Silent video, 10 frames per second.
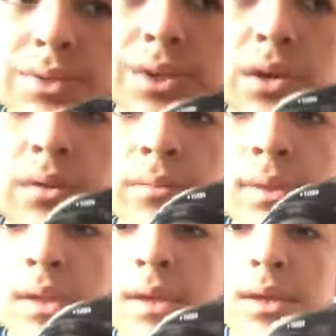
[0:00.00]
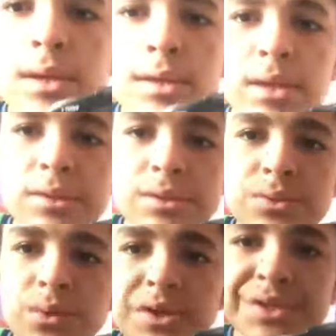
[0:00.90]
So, thank you guys so much for
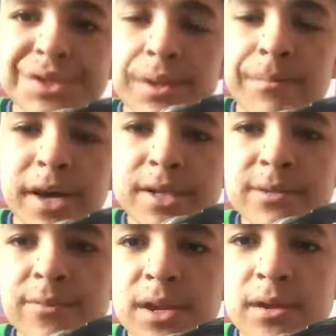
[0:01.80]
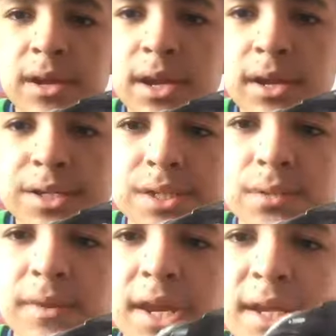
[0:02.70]
watching this unboxing video, and I'll see you in
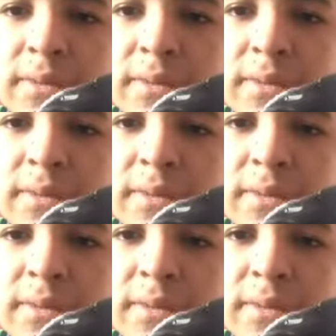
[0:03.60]
my next